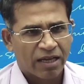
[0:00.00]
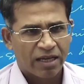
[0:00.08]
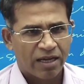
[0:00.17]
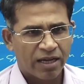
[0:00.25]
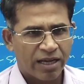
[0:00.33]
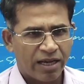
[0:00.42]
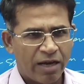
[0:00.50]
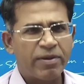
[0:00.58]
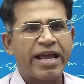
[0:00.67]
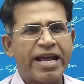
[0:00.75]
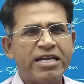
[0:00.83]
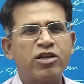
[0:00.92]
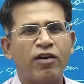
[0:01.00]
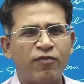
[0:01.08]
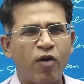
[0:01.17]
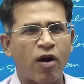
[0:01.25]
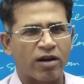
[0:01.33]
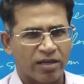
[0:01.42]
Okay, it'll be range of
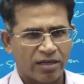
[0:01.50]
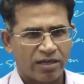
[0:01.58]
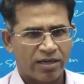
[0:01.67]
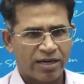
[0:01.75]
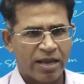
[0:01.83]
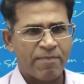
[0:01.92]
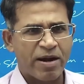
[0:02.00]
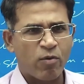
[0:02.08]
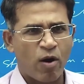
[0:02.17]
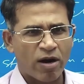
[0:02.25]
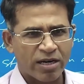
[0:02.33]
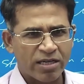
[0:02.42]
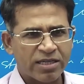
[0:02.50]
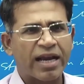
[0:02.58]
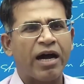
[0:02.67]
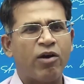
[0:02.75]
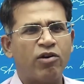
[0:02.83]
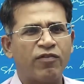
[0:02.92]
what? Temperate waters
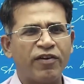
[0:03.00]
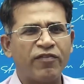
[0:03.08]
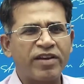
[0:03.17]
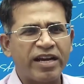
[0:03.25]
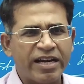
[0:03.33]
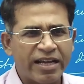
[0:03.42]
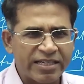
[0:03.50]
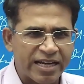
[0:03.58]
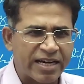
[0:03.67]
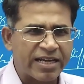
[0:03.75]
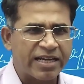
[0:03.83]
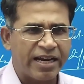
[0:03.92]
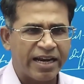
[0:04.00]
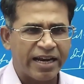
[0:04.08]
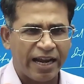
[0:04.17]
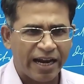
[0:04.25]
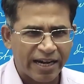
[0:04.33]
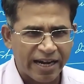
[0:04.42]
around 15 degrees centigrade,
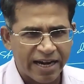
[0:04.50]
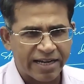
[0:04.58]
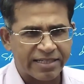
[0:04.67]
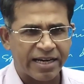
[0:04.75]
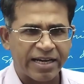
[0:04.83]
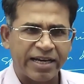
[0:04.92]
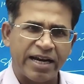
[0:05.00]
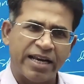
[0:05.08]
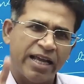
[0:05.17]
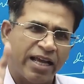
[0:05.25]
18 degrees centigrade.